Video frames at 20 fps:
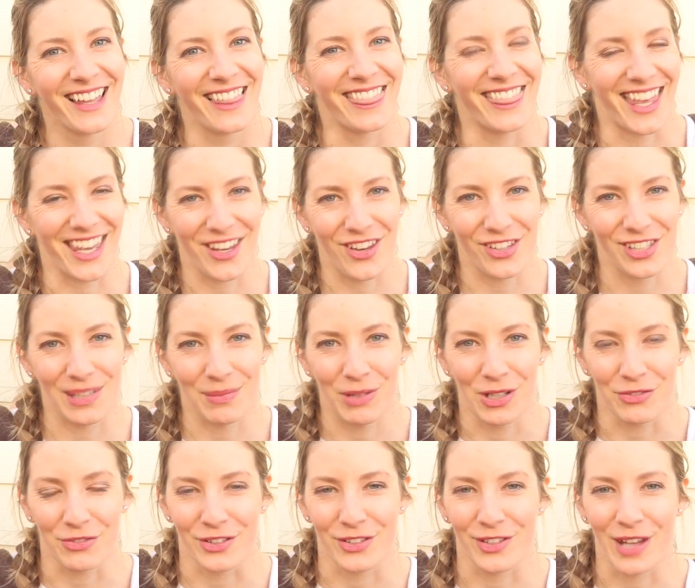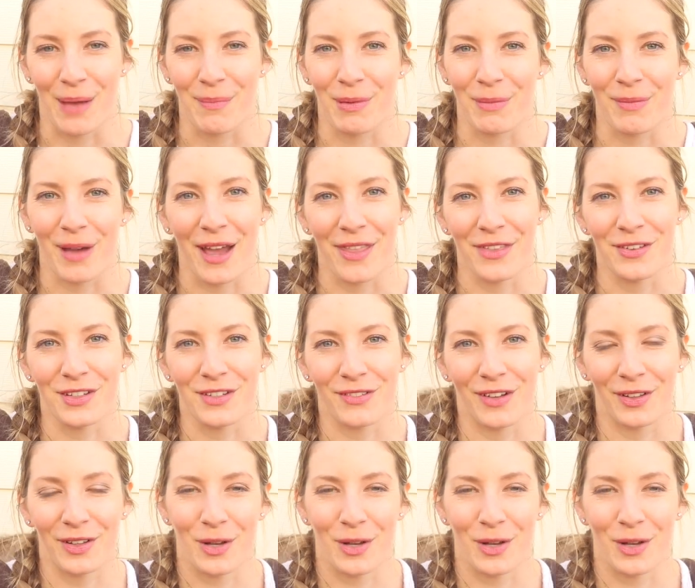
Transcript: Thank you so much for stopping by the Duvall